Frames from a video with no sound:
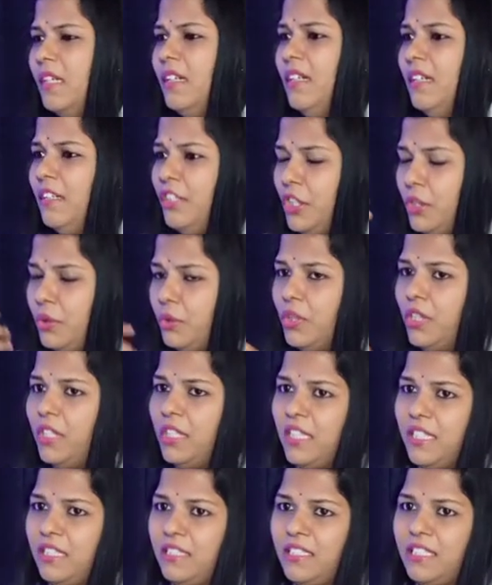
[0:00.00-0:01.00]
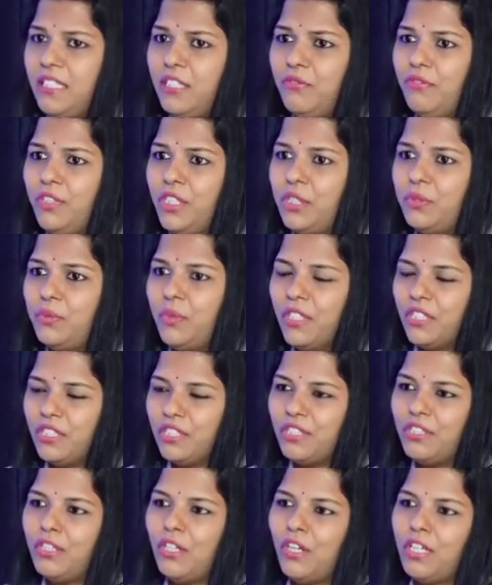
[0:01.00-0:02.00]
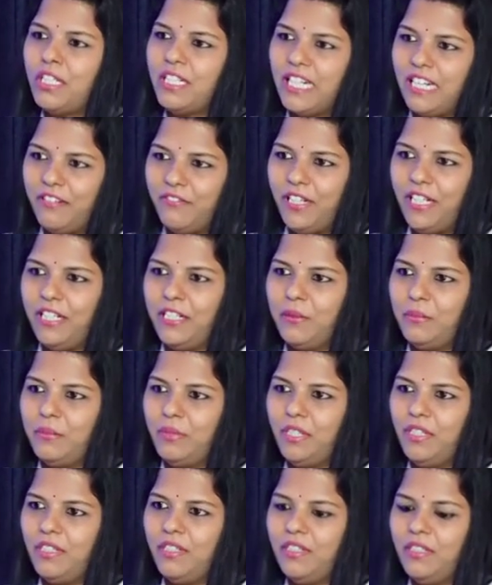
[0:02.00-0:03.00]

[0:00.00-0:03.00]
nutrients which was not available.